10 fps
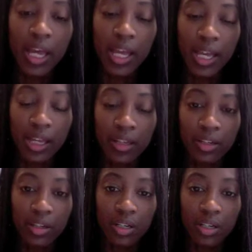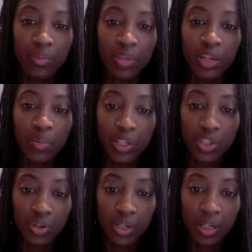and any
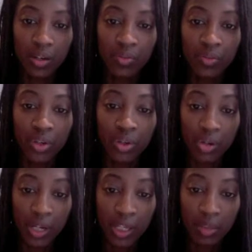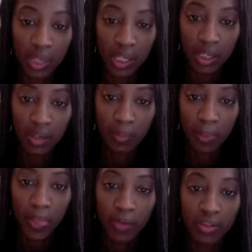history of groin pain,
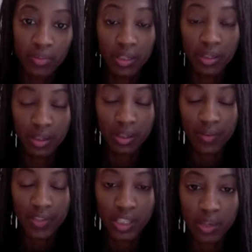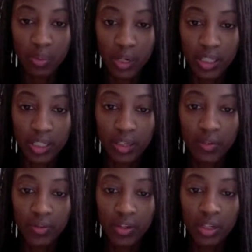which would be obviously a proxy
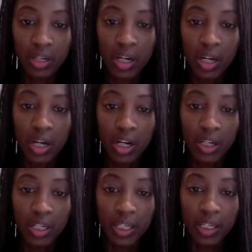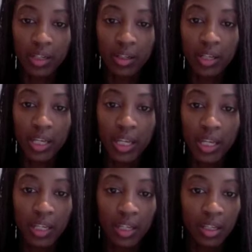for hernia,
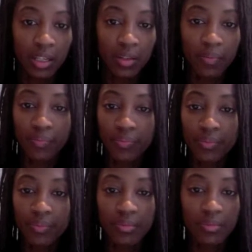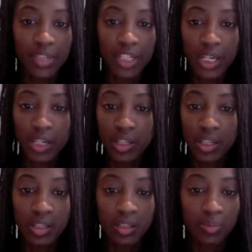any
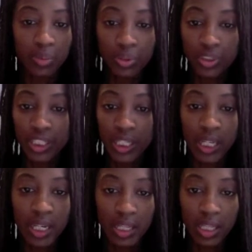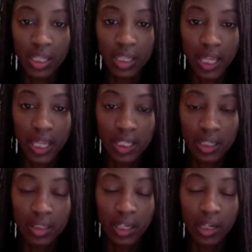changes, bulging, anything like that
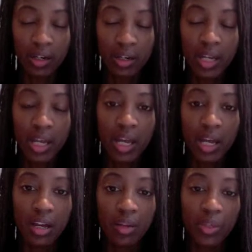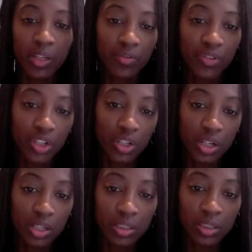down there. And for
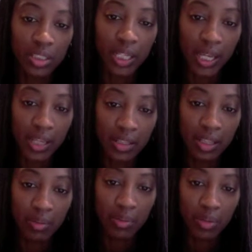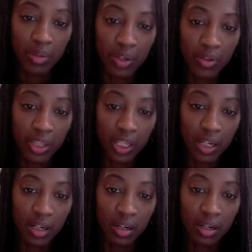girls, I ask them about
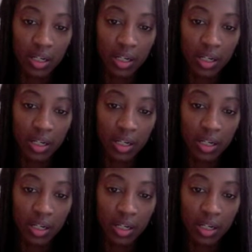their